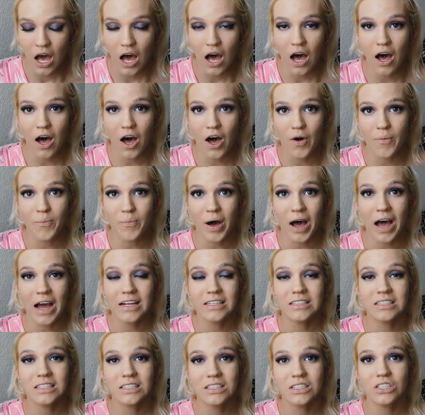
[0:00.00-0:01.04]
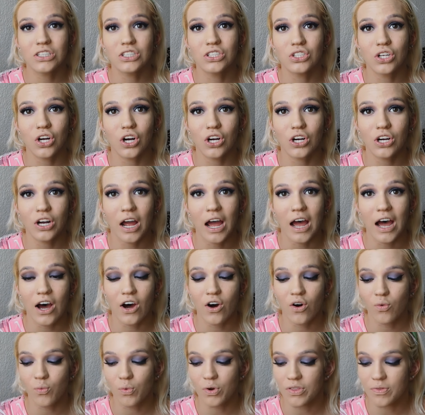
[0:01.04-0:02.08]
I tend to start
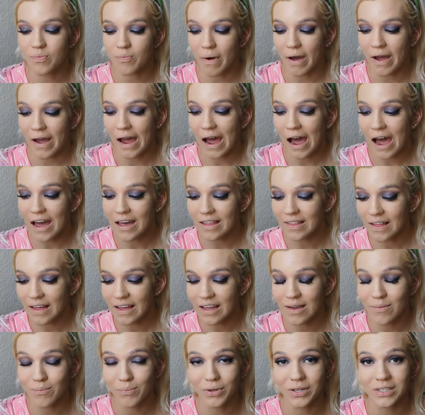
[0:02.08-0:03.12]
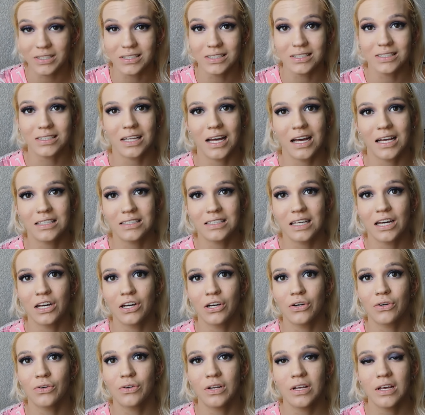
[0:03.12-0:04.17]
out with my highlight and placing that
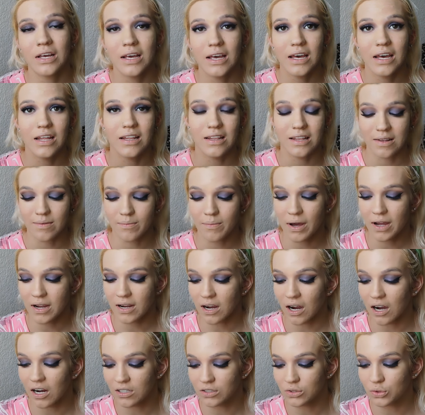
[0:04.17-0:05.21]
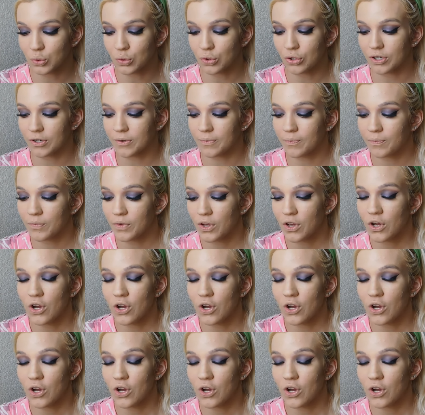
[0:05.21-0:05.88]
down, and then my contour.